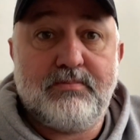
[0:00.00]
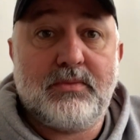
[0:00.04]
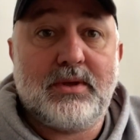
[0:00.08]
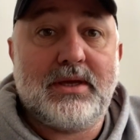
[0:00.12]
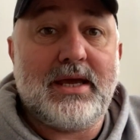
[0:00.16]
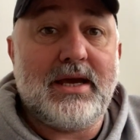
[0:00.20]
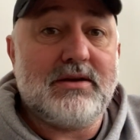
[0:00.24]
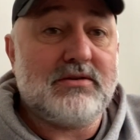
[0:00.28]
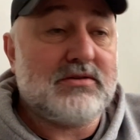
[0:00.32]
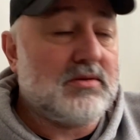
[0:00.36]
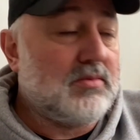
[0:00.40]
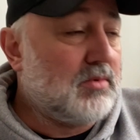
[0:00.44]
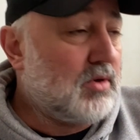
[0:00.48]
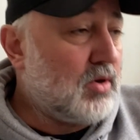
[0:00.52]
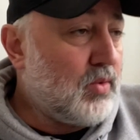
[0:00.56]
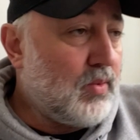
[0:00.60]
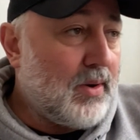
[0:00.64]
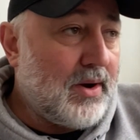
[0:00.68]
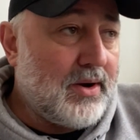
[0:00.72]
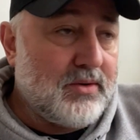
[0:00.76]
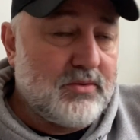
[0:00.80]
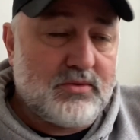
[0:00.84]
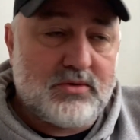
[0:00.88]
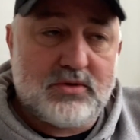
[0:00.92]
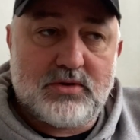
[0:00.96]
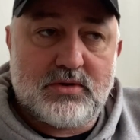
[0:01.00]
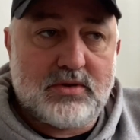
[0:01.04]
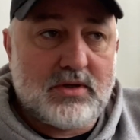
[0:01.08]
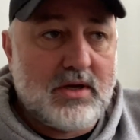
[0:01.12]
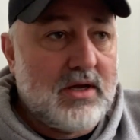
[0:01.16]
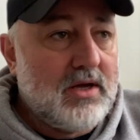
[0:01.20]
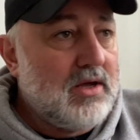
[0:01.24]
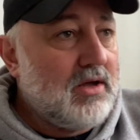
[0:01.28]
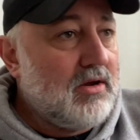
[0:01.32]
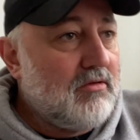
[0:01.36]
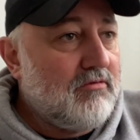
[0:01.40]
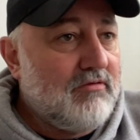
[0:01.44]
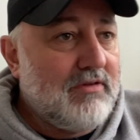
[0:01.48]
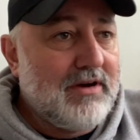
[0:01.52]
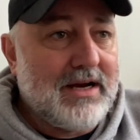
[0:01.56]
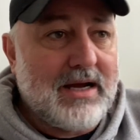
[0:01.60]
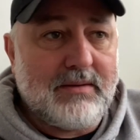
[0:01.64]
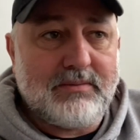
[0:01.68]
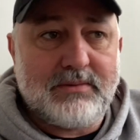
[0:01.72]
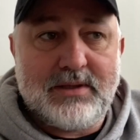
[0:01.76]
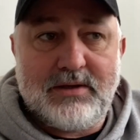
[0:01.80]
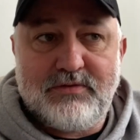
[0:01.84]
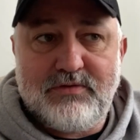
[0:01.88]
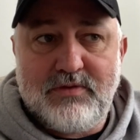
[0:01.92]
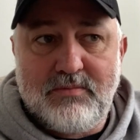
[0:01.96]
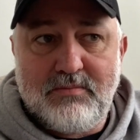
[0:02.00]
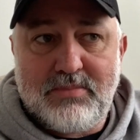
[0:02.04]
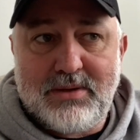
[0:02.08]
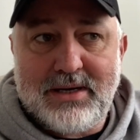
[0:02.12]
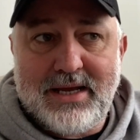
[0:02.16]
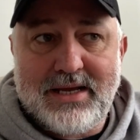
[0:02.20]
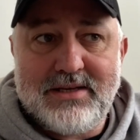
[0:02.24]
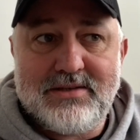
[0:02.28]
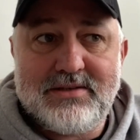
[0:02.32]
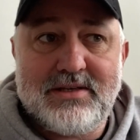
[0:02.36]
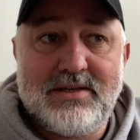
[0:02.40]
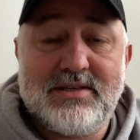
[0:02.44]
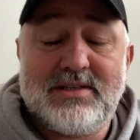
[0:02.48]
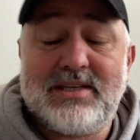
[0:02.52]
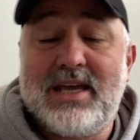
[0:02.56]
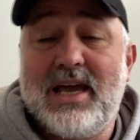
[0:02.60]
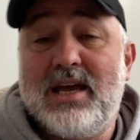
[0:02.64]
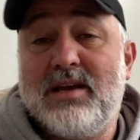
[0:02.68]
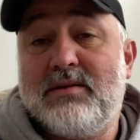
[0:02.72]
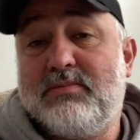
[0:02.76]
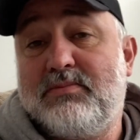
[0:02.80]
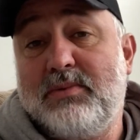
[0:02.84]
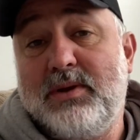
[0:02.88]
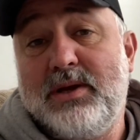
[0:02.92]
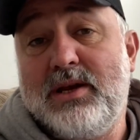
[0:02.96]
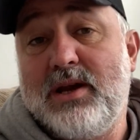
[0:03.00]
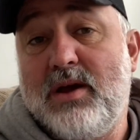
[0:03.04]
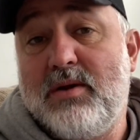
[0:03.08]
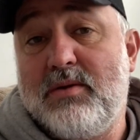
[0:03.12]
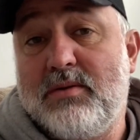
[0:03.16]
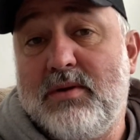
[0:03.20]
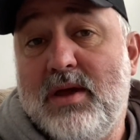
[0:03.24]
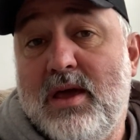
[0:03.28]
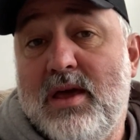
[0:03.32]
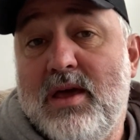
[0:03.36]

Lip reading: get some quotes, ring up different places, BMW